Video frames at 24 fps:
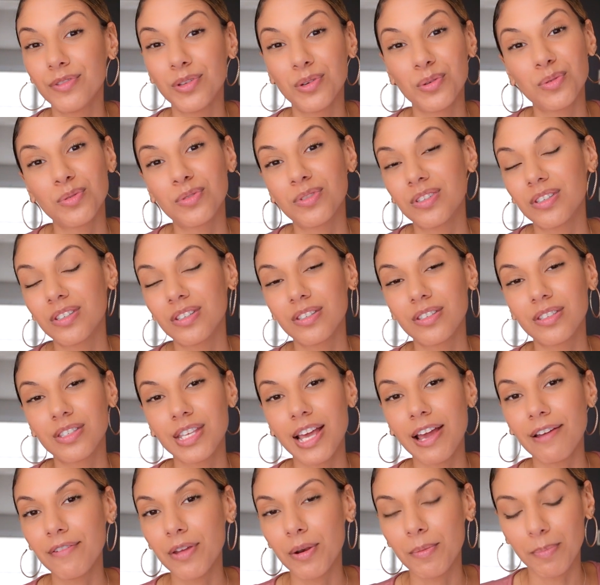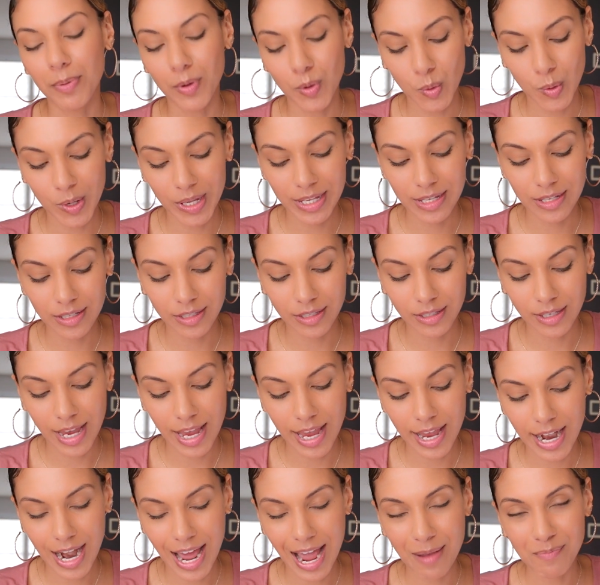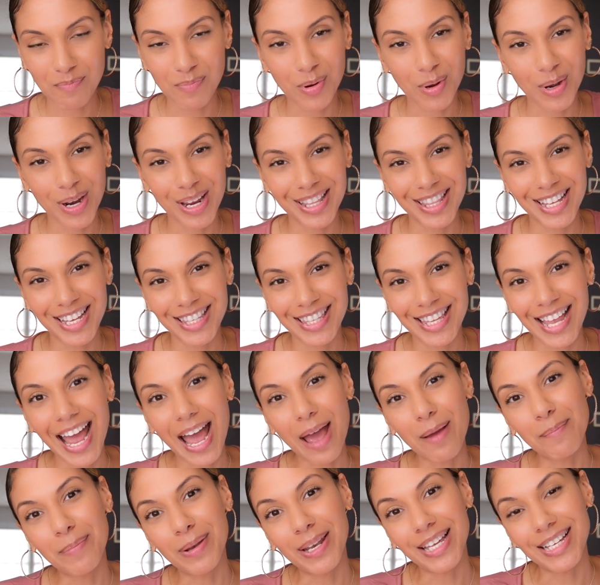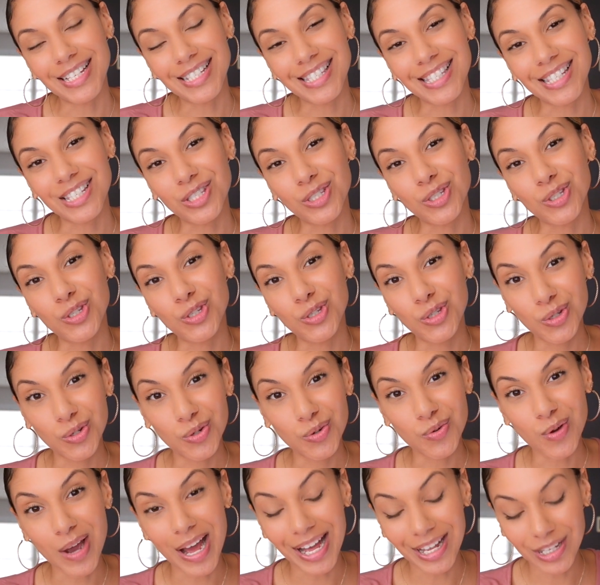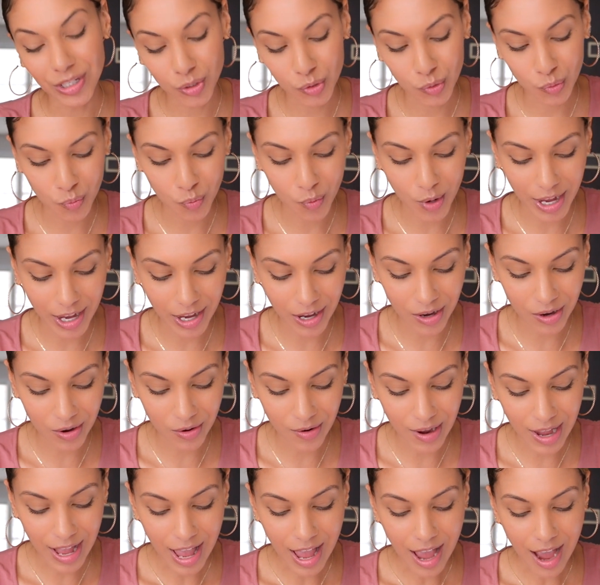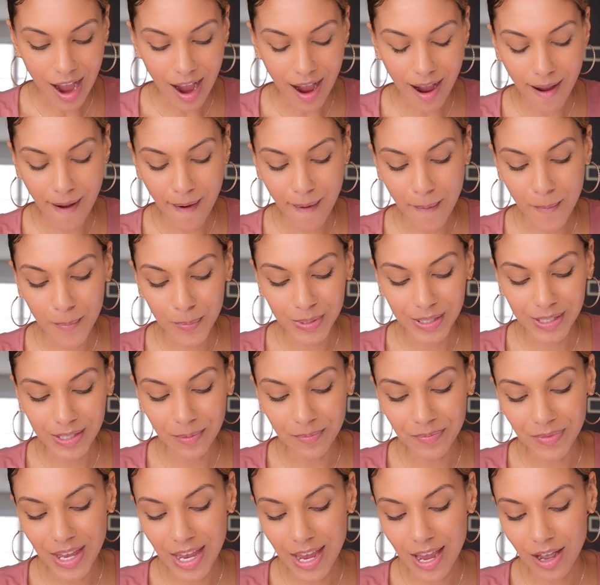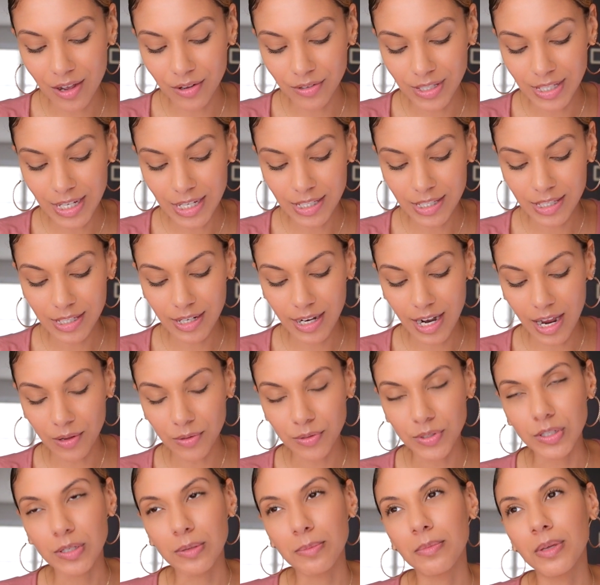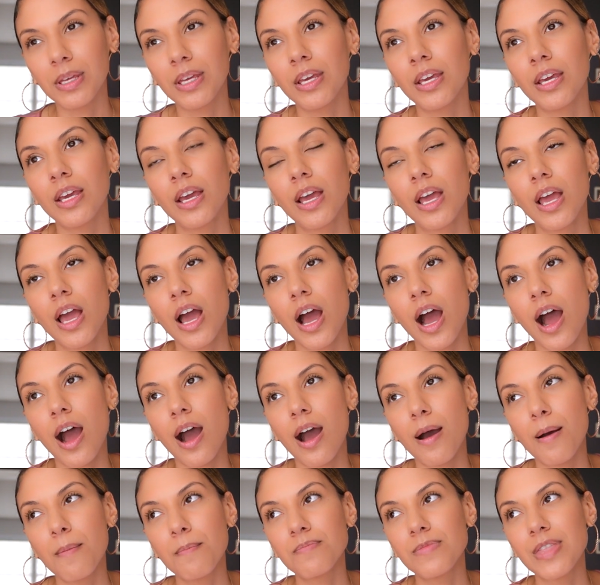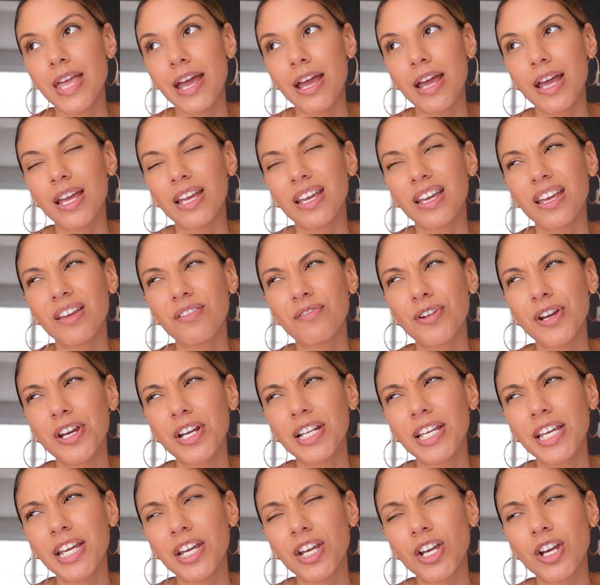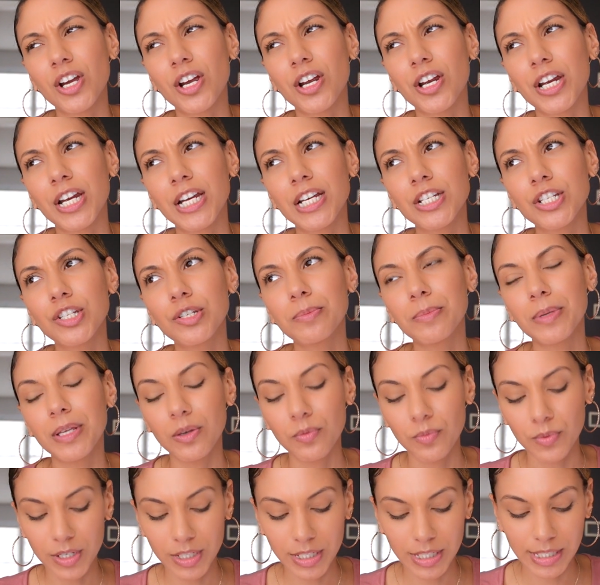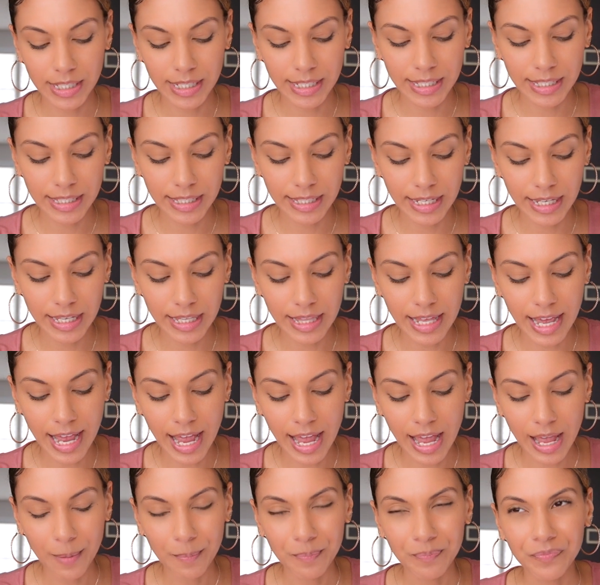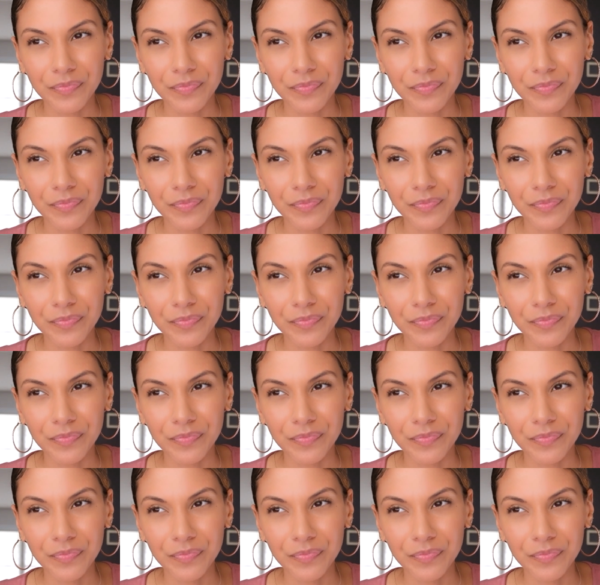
those 7 points, and I pray that that blesses you as well. Something else that stood out to me that really encouraged me was to see that